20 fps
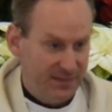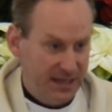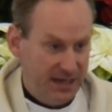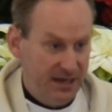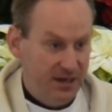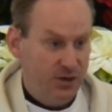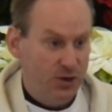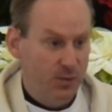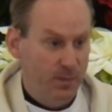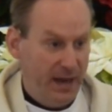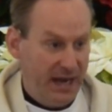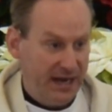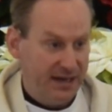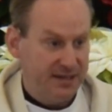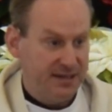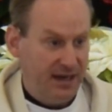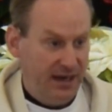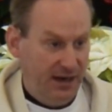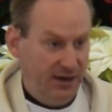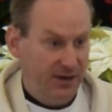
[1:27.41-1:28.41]
They didn't go
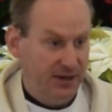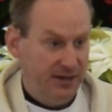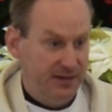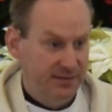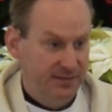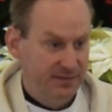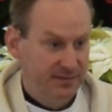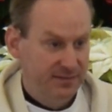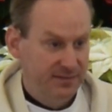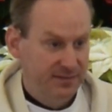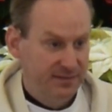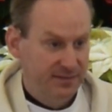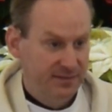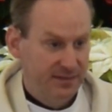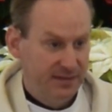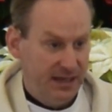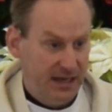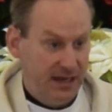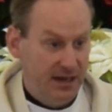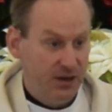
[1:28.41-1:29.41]
back to Herod.
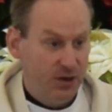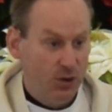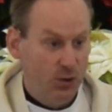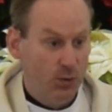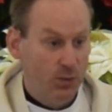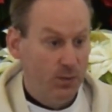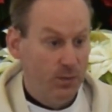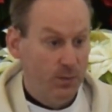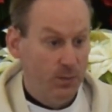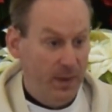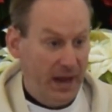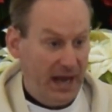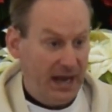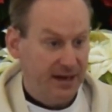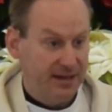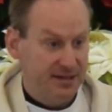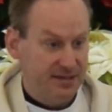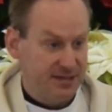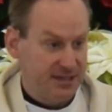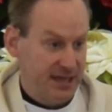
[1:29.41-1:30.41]
They didn't go
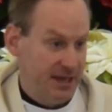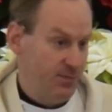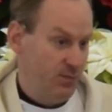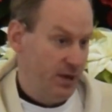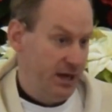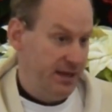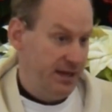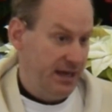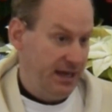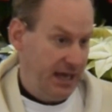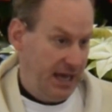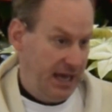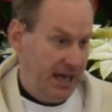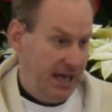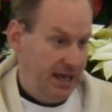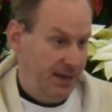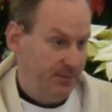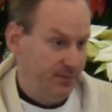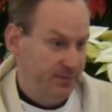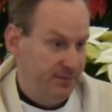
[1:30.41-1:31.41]
back the same way they
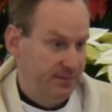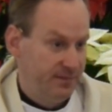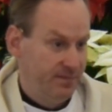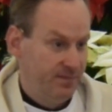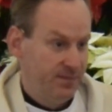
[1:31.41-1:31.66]
came.